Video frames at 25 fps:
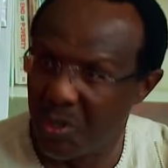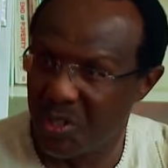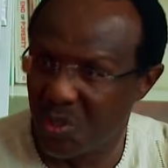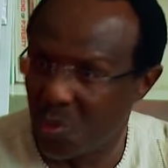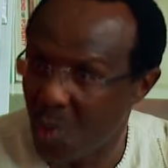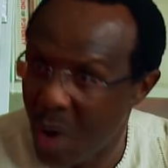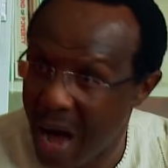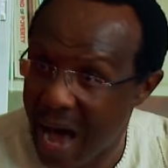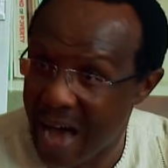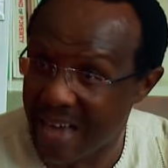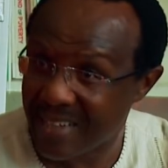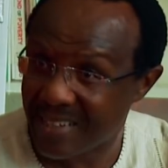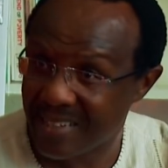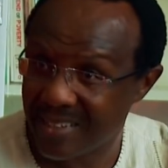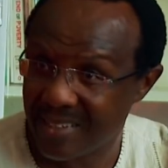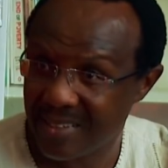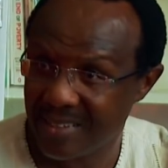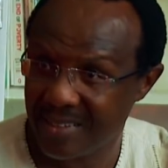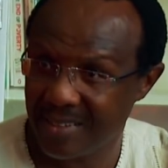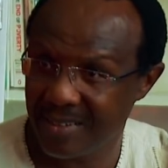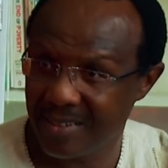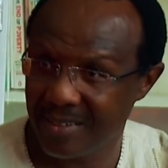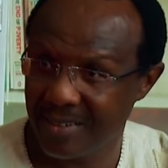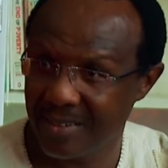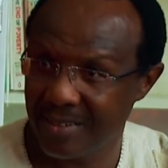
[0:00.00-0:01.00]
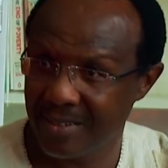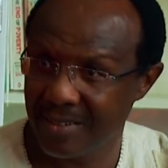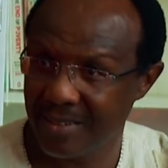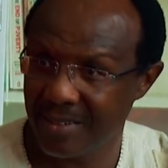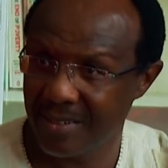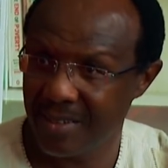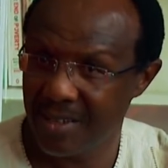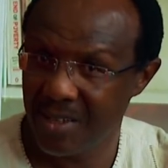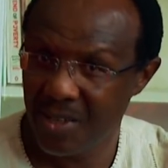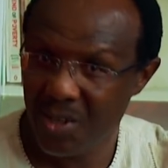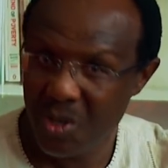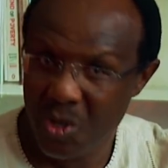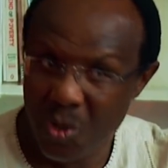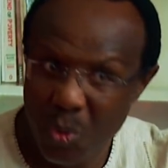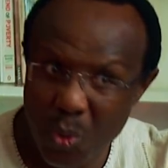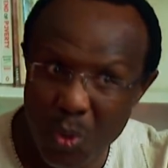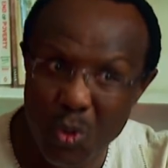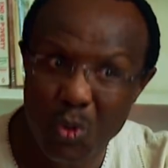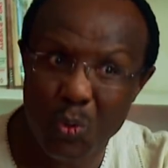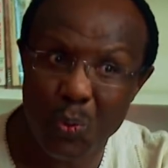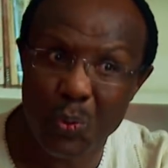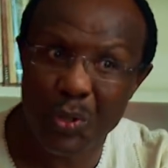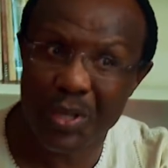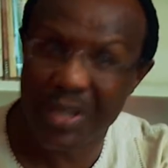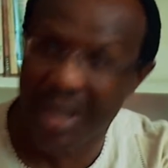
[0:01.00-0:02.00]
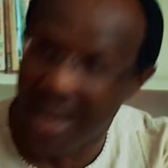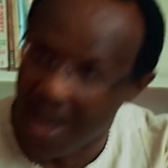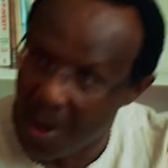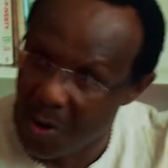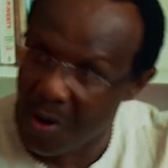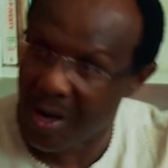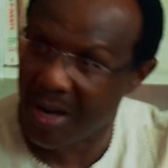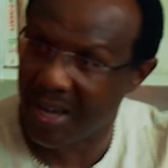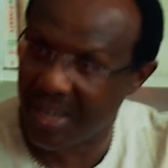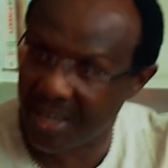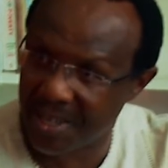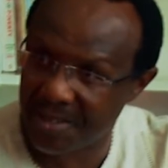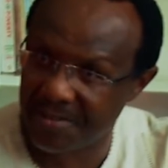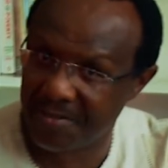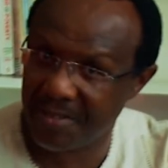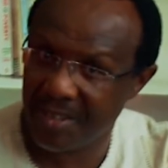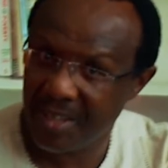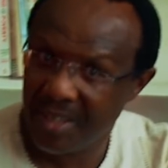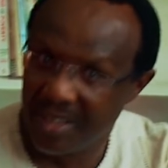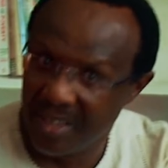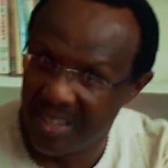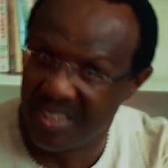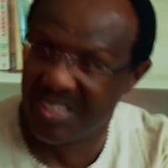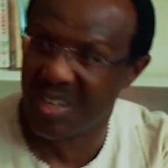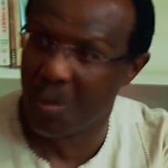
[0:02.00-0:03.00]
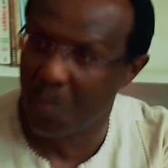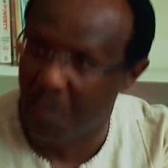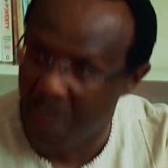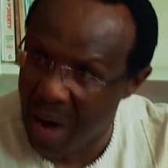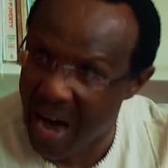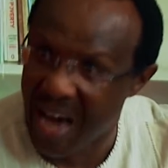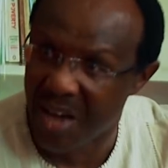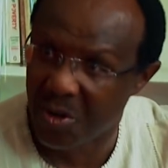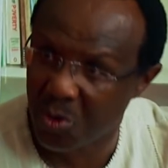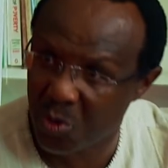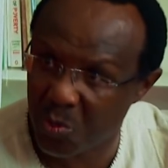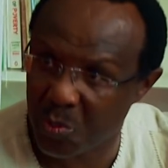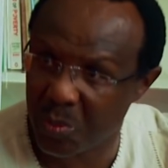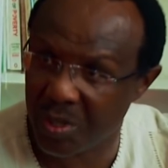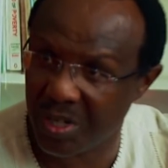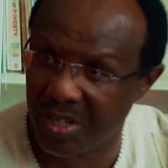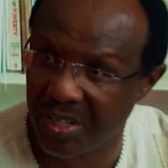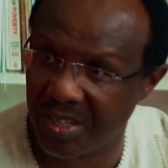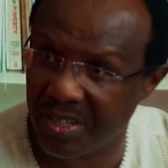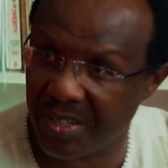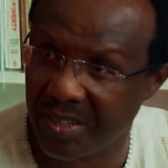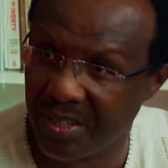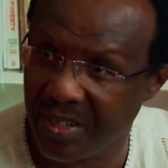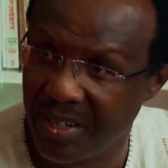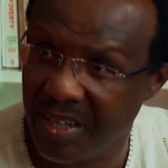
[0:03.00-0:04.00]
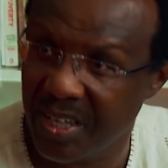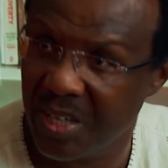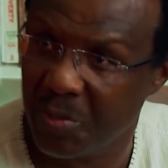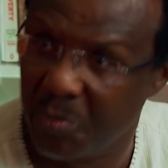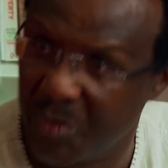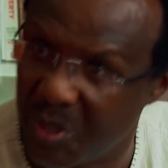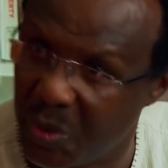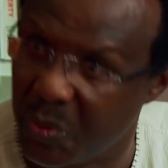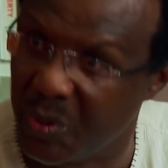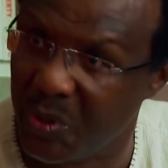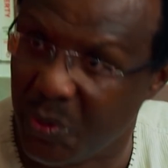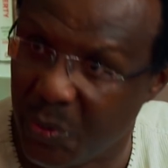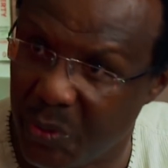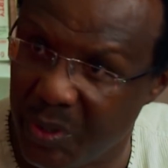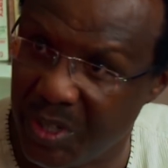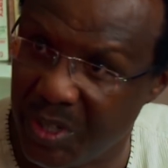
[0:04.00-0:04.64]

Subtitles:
it was. What we now have is a barroom deal between two